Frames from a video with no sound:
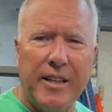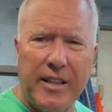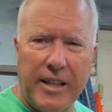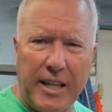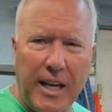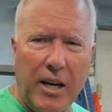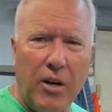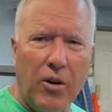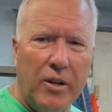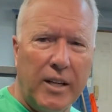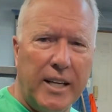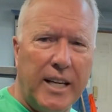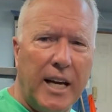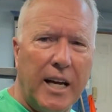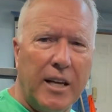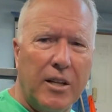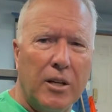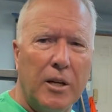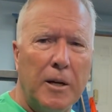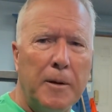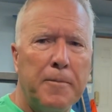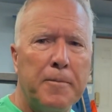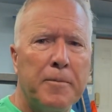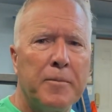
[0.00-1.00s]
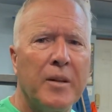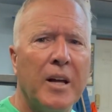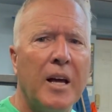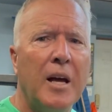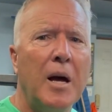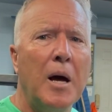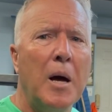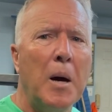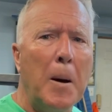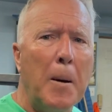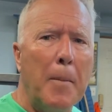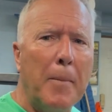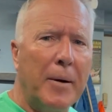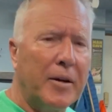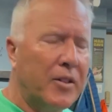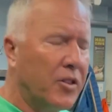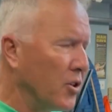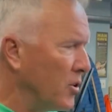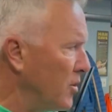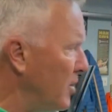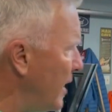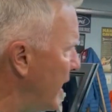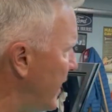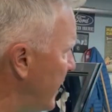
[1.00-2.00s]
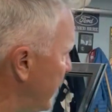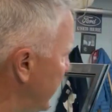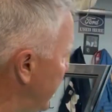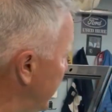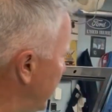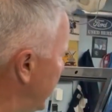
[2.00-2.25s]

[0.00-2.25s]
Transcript: they go together, but they're not